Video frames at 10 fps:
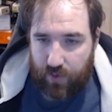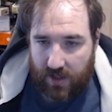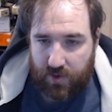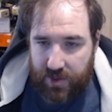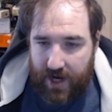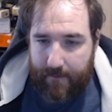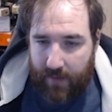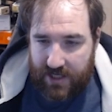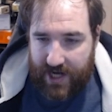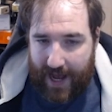rust, which I'm
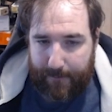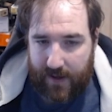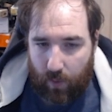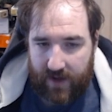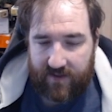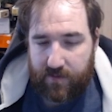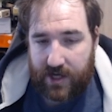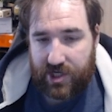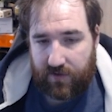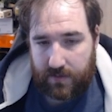much happier with,
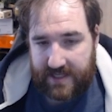especially from a